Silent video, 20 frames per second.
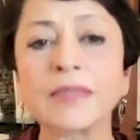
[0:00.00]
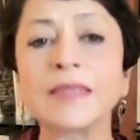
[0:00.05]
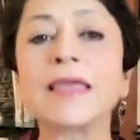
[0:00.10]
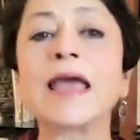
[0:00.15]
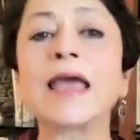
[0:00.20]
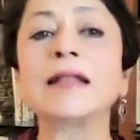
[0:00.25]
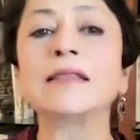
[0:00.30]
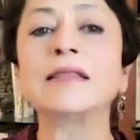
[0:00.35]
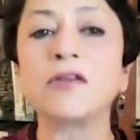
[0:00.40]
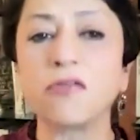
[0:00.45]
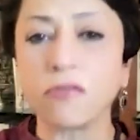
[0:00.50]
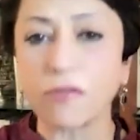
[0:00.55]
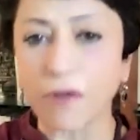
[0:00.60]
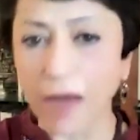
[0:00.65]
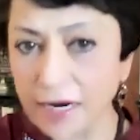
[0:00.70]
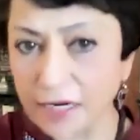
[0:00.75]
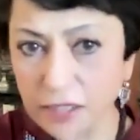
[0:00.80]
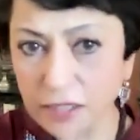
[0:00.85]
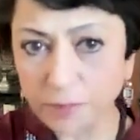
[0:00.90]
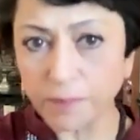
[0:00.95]
get the
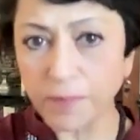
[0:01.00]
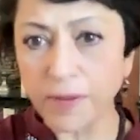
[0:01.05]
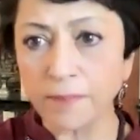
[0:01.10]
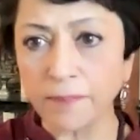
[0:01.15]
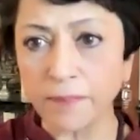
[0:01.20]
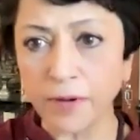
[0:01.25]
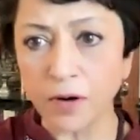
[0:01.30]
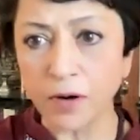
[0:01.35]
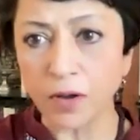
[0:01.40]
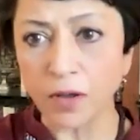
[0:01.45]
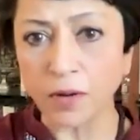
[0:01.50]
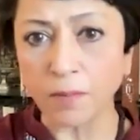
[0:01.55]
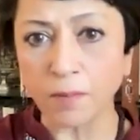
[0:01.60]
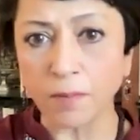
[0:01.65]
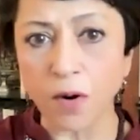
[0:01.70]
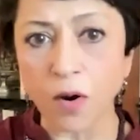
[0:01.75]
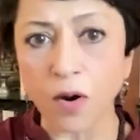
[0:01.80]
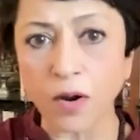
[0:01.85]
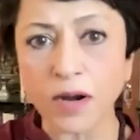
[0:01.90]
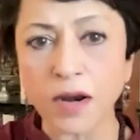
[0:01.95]
right people on
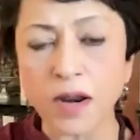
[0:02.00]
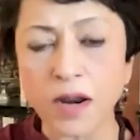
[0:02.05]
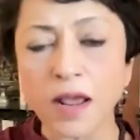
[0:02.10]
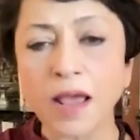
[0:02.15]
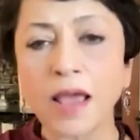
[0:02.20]
board